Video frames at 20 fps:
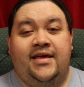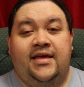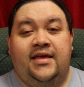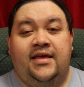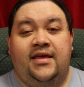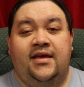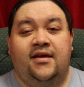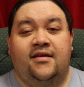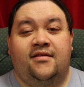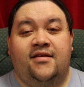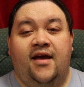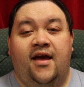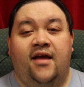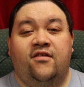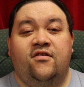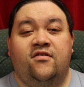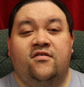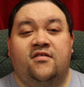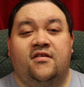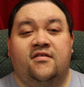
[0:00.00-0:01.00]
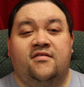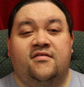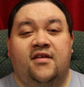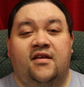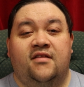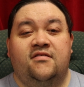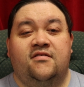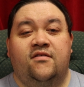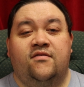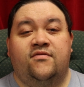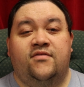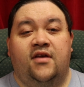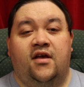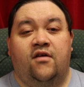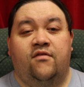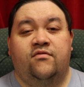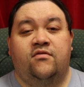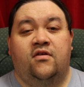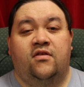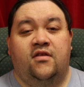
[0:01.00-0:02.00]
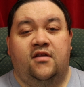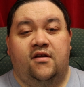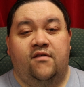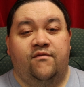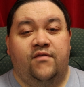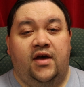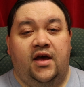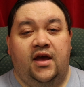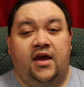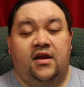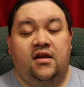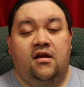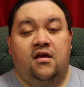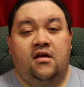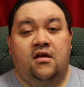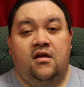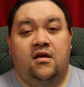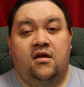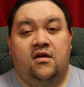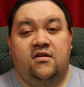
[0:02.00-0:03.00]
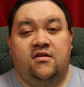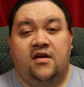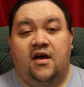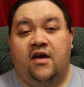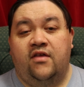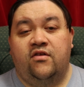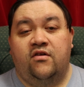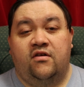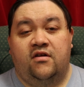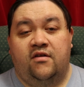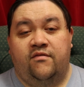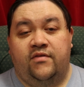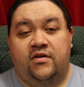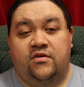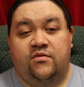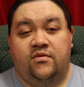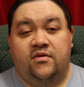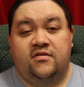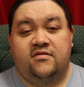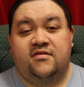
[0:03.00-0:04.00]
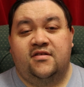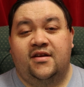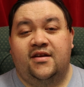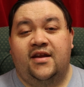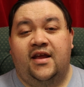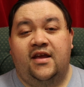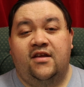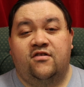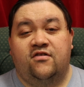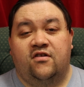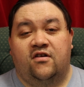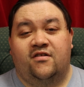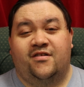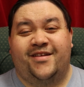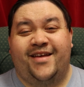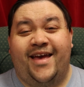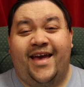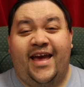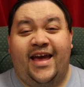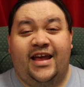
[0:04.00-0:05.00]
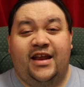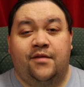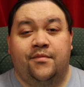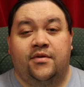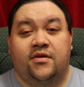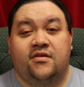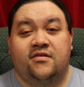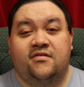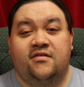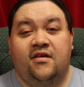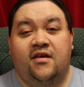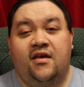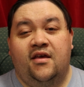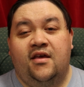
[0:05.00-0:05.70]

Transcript: He attaches his sense of self to the divine, to other individuals, to nature, to animals.